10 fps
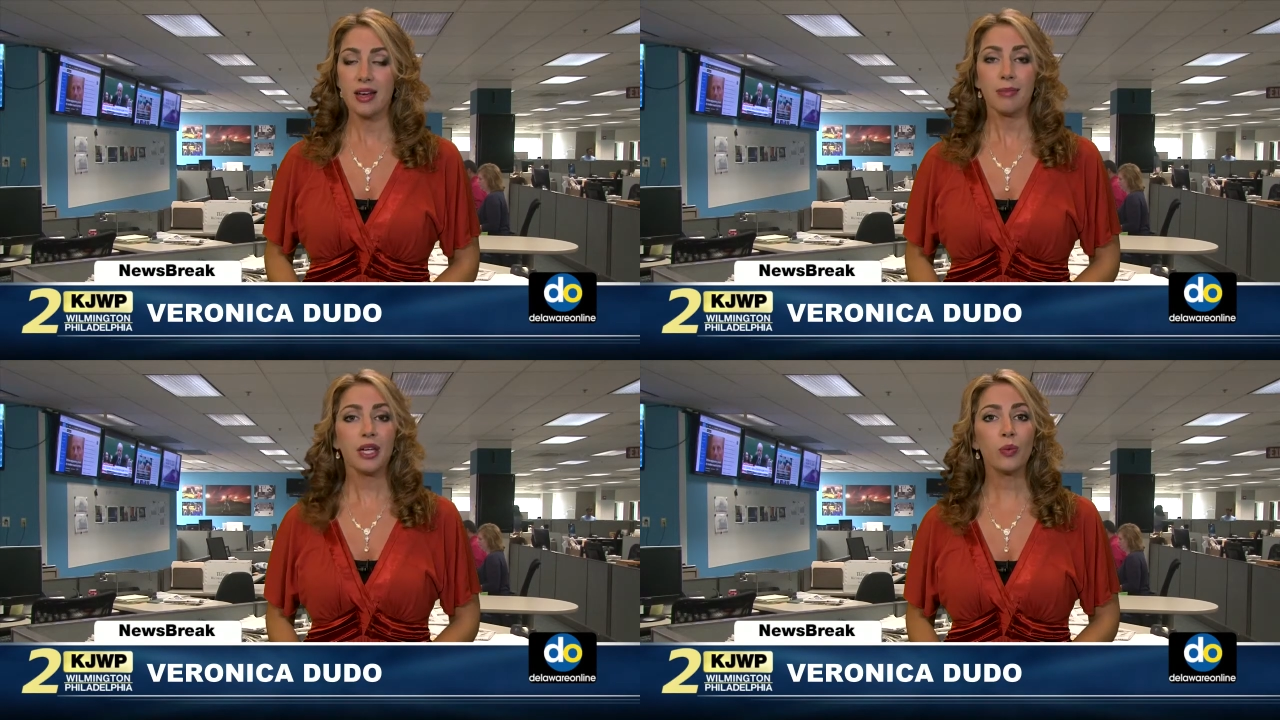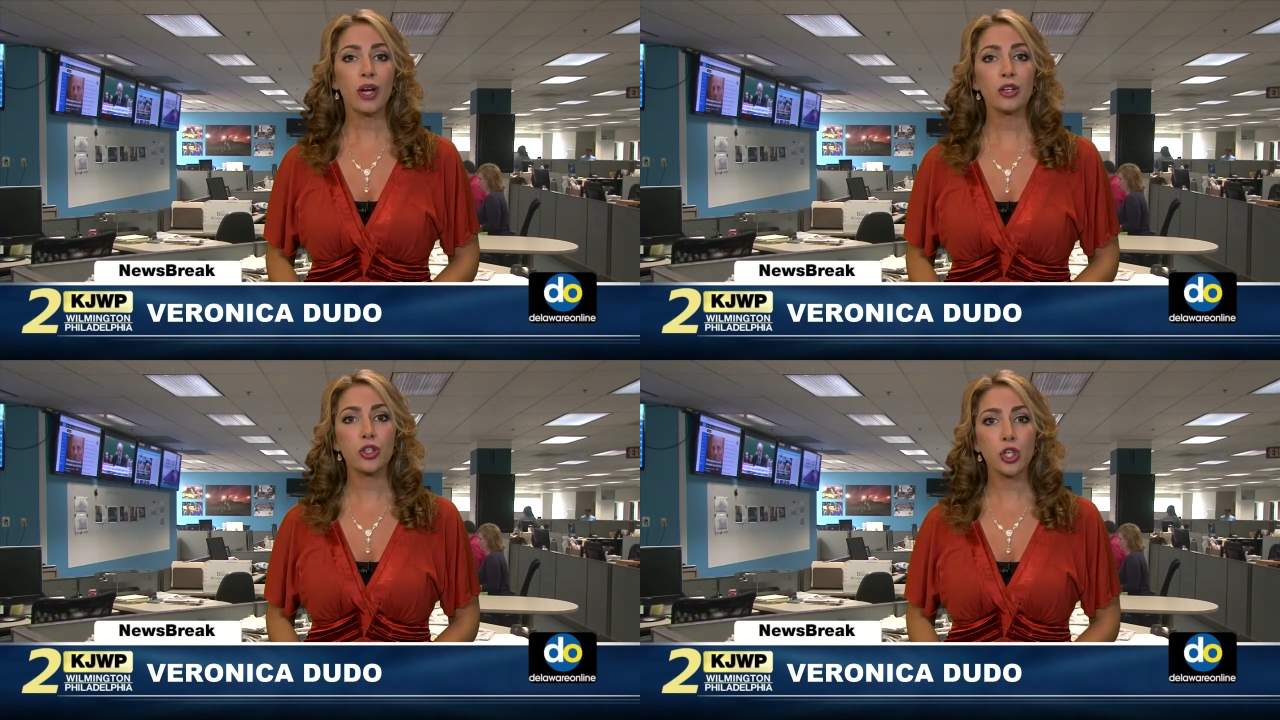
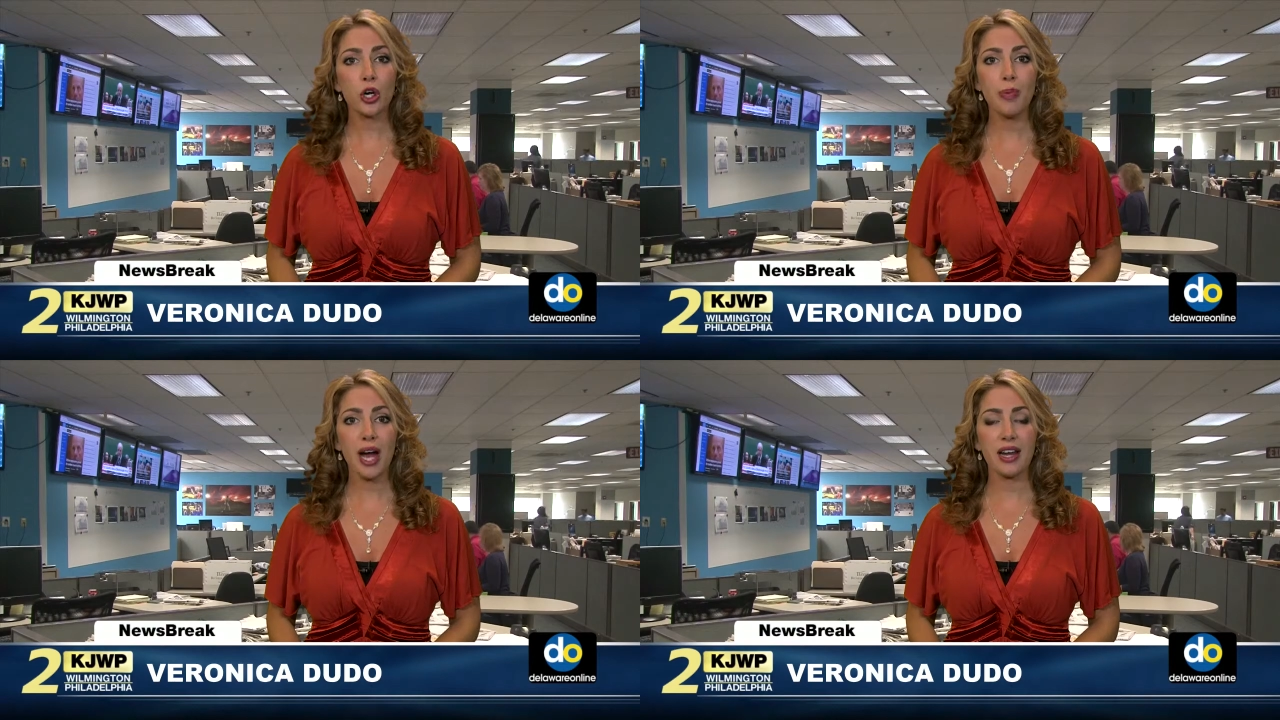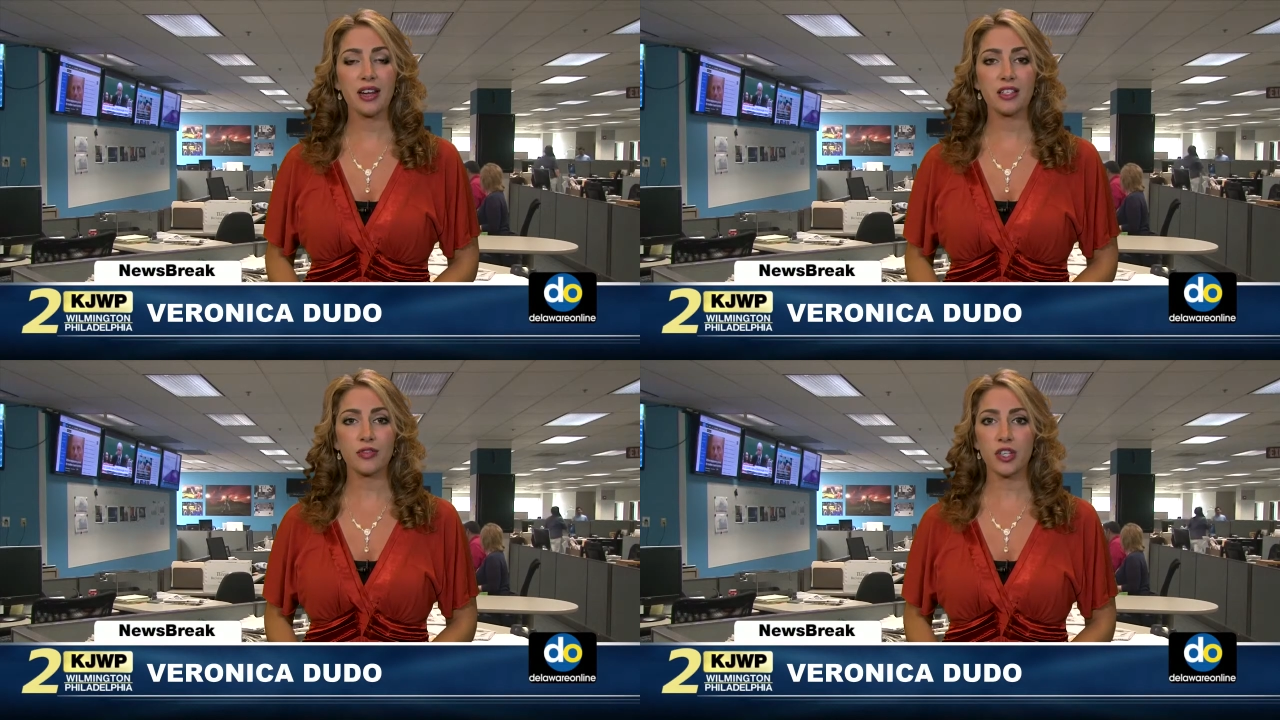Meanwhile, Joe
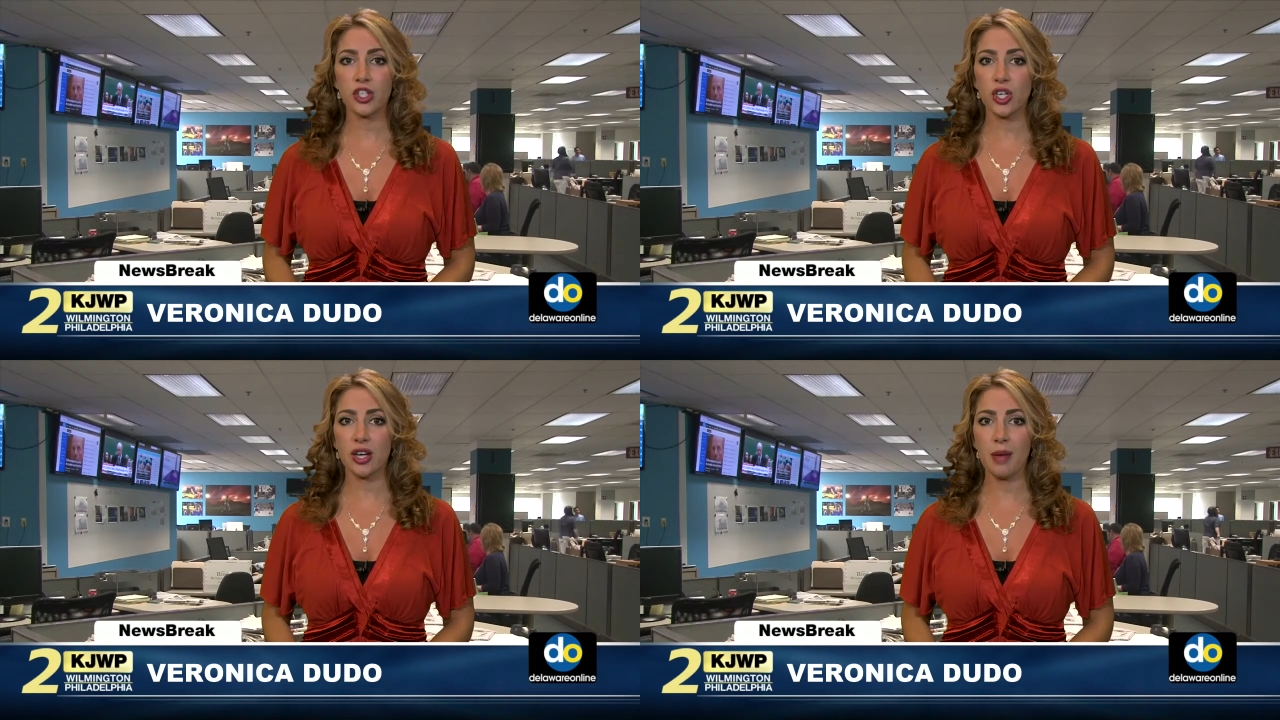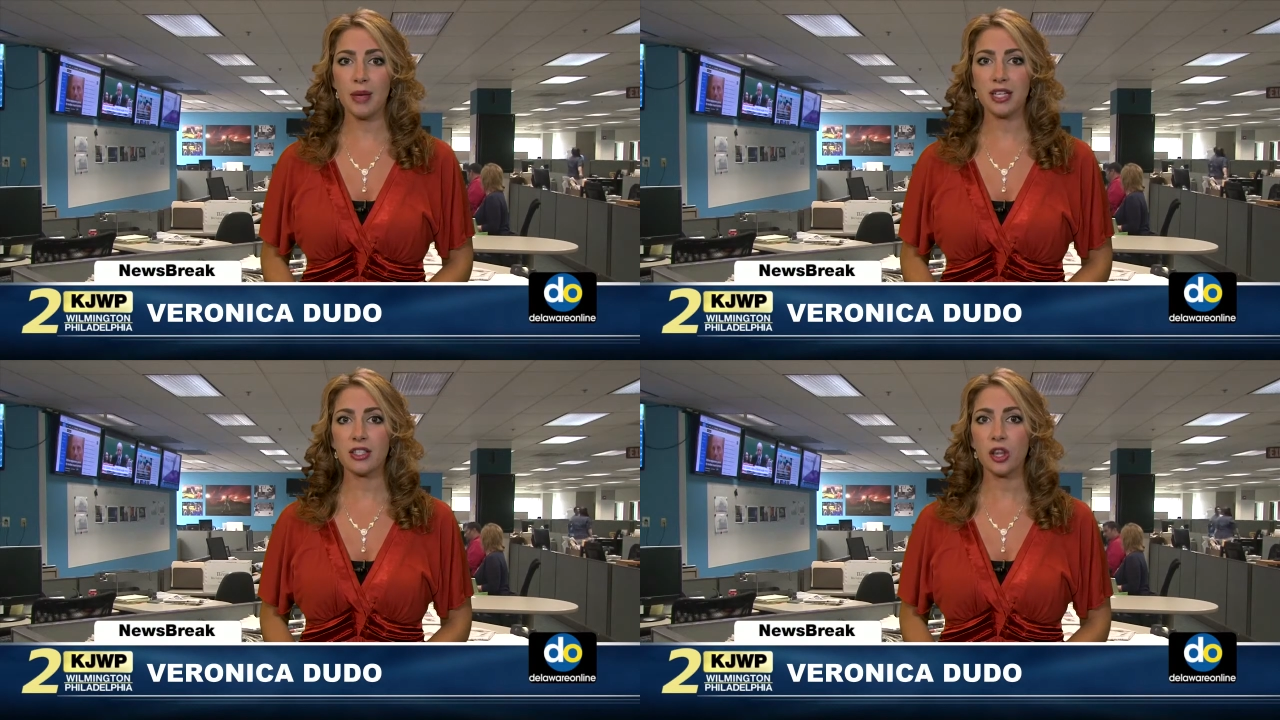Biden is finishing up his